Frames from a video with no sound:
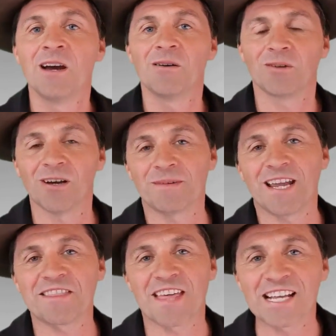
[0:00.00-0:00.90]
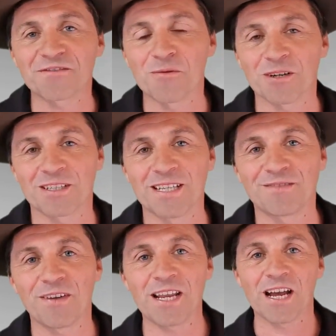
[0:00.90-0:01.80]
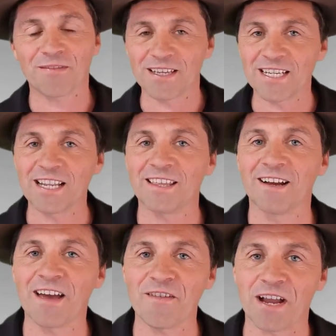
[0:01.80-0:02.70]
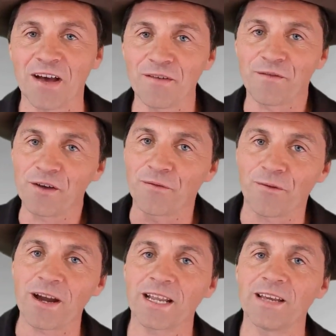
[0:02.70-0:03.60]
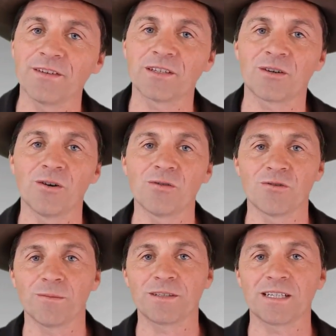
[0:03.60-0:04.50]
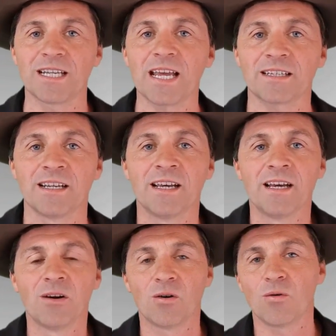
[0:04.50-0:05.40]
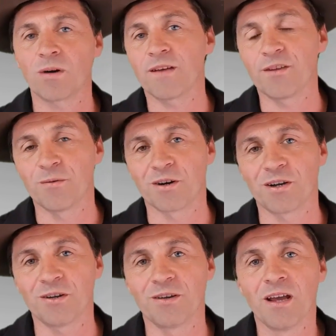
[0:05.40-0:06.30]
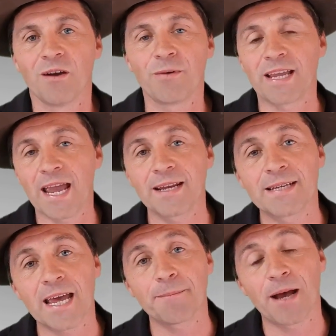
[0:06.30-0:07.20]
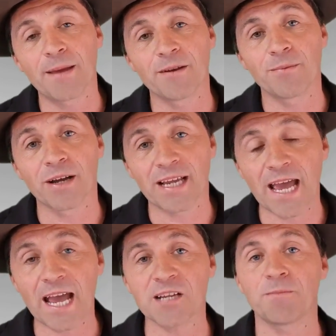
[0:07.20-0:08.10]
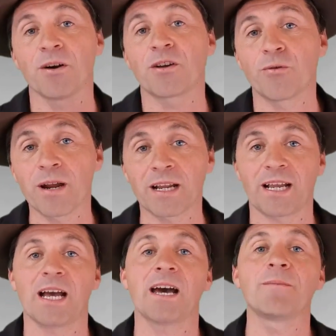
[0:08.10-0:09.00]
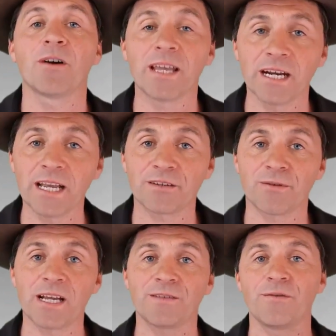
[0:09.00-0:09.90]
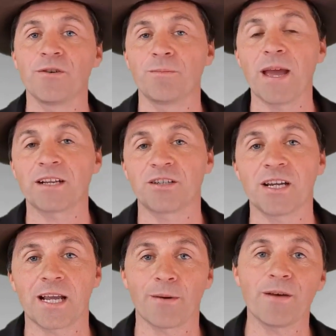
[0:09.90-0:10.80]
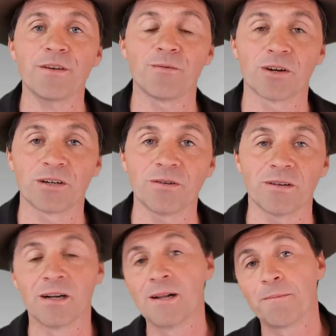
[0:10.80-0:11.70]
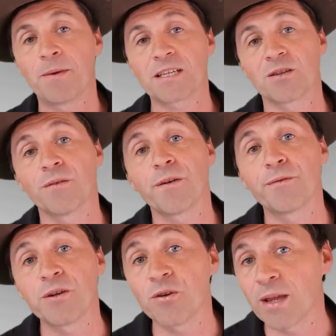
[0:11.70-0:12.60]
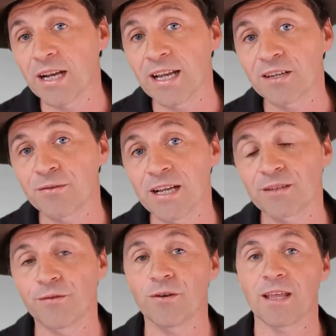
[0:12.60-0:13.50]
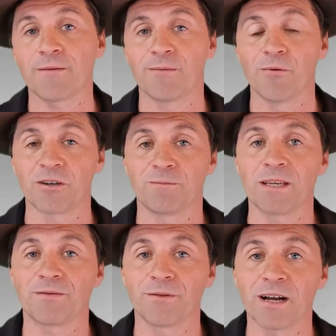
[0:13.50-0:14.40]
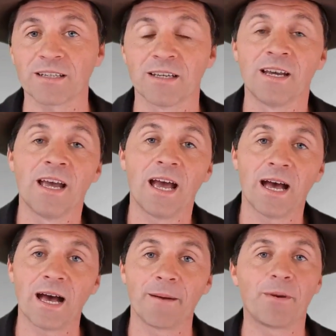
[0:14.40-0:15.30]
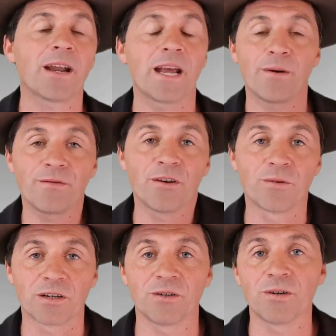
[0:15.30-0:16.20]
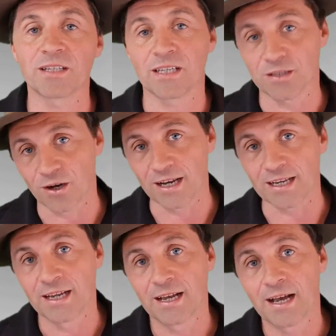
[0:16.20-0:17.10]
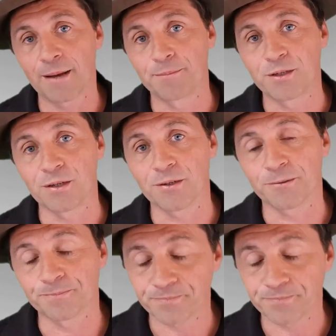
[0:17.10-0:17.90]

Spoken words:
Well, I'm Dean. Thanks for watching this video. If there's anything I haven't covered, feel free to give us a call, drop us a text, or whatever you want to do. We can take payment by cash, by credit card, by internet transfer, bank check, however you want to do it. Best off if we do internet transfer. That one works best for us. But however you want to do it, it's entirely up to you.